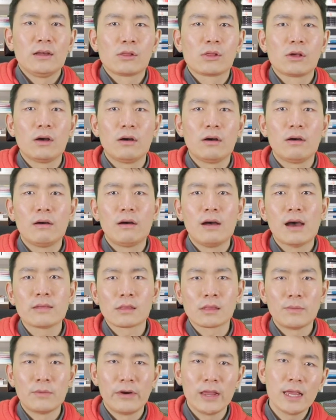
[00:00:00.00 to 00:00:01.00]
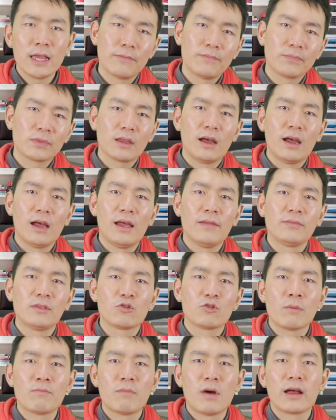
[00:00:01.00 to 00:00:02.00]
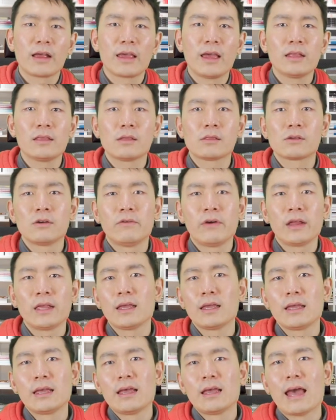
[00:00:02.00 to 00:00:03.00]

So as a summary, and the job market scoring,